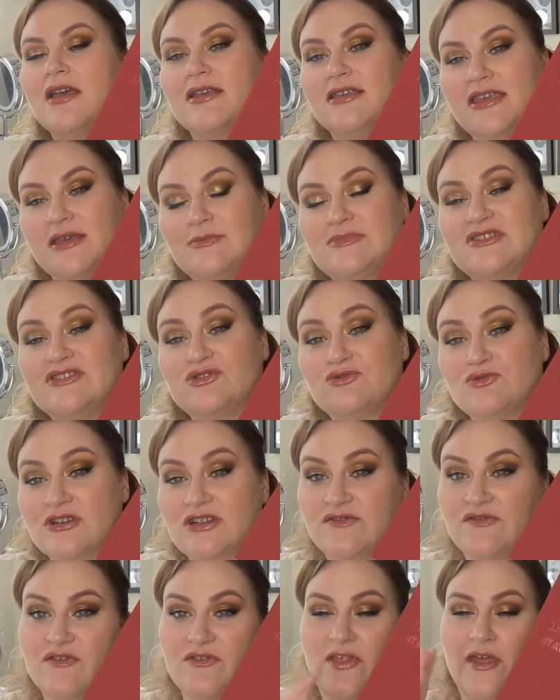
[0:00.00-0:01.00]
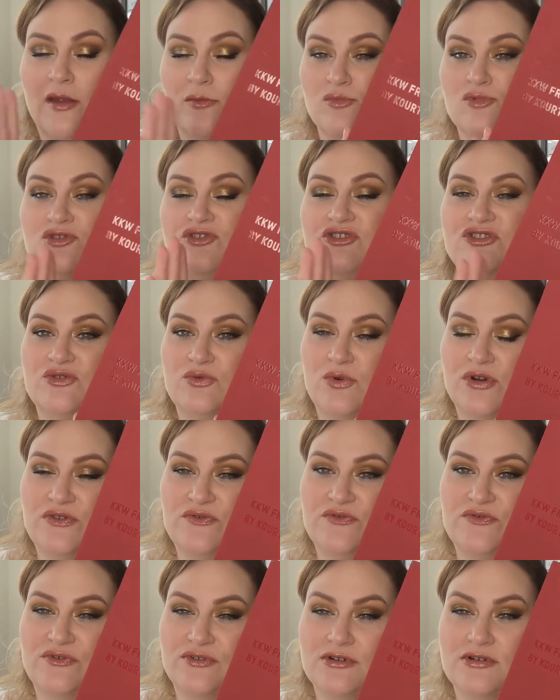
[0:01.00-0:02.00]
Kim's is green for the emerald, and the one
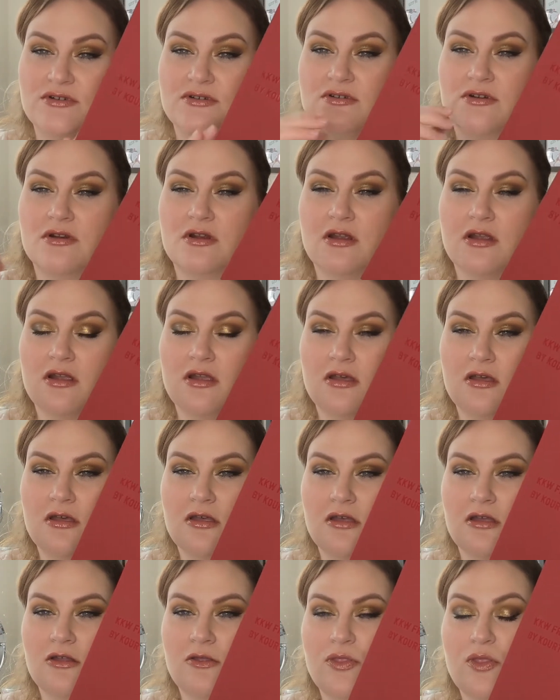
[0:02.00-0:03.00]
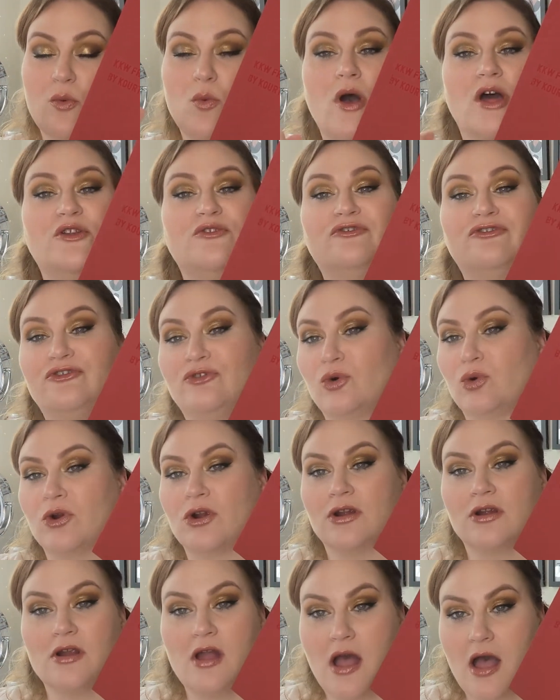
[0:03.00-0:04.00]
for the one
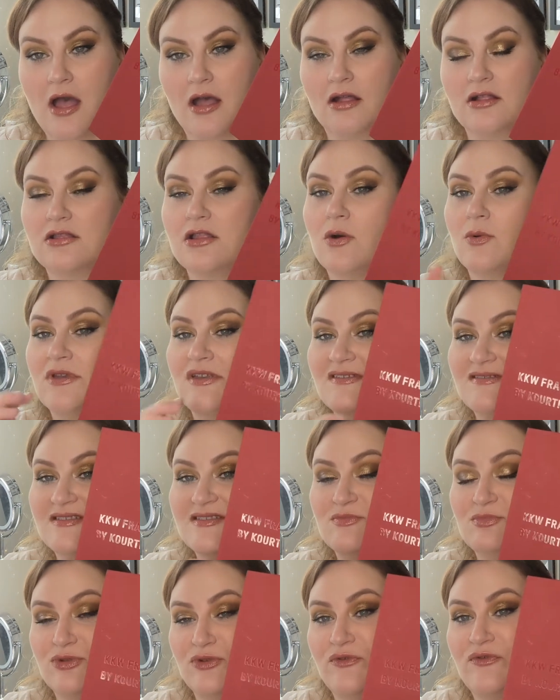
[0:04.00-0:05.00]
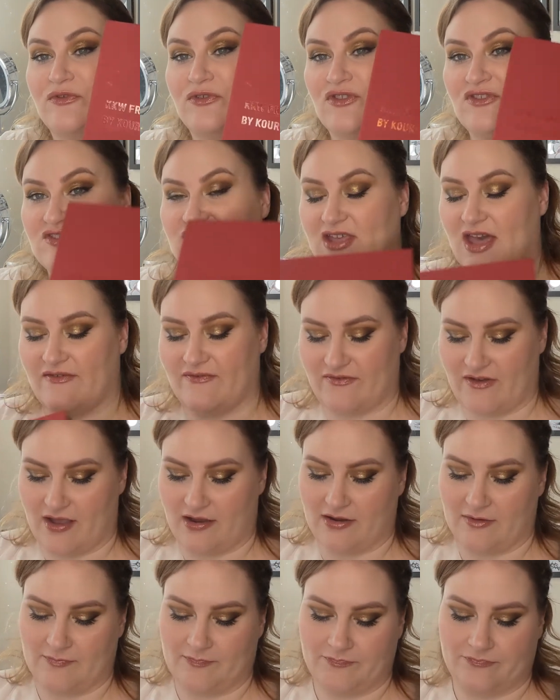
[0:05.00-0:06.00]
for uh, Khloe's is blue for the
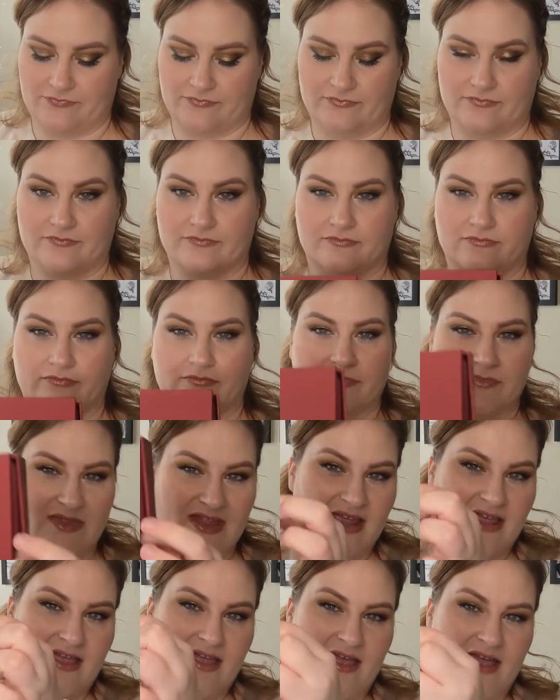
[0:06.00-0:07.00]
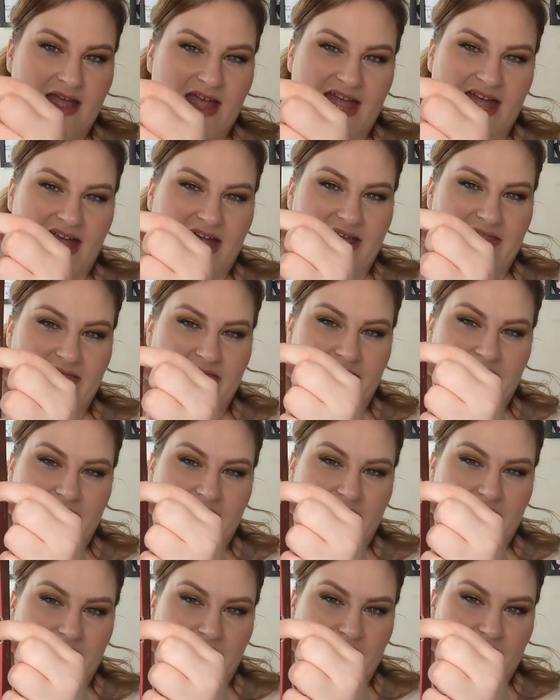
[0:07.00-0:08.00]
sapphire. And
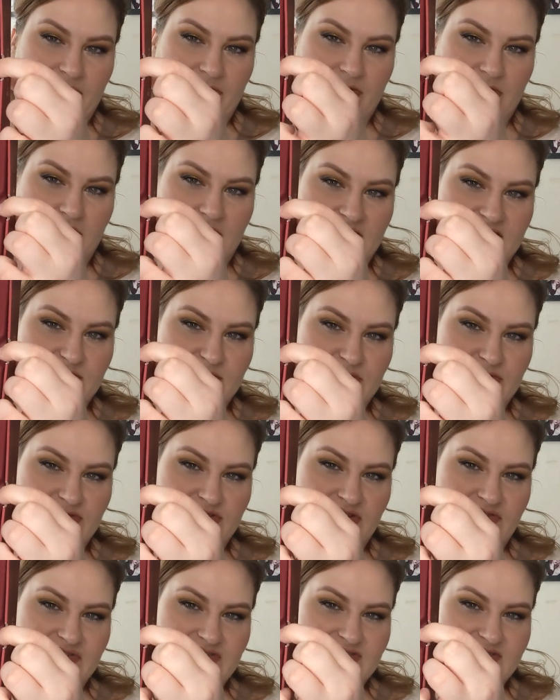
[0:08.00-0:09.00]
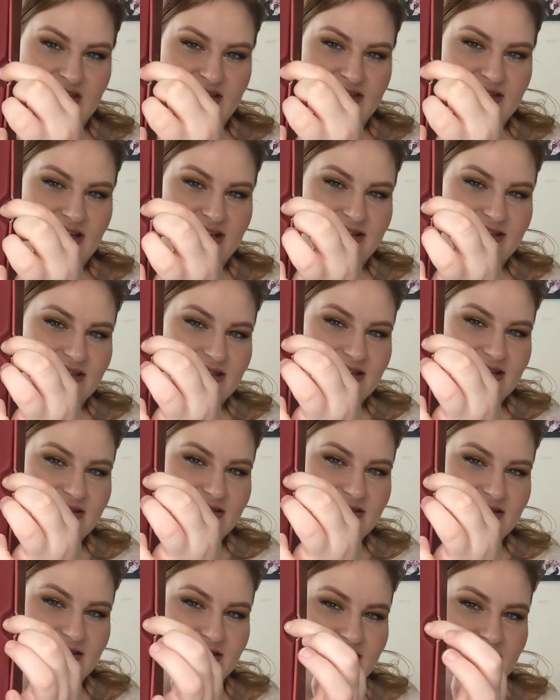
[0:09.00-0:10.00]
gets pulled out the side like
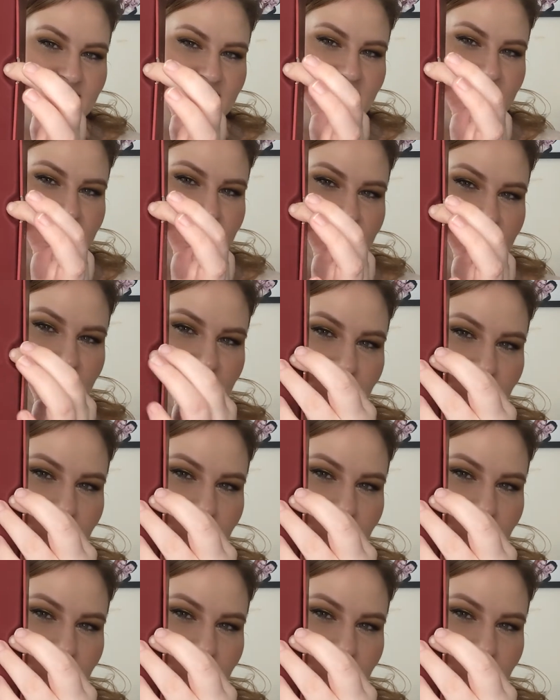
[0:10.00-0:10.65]
this, and it sits in the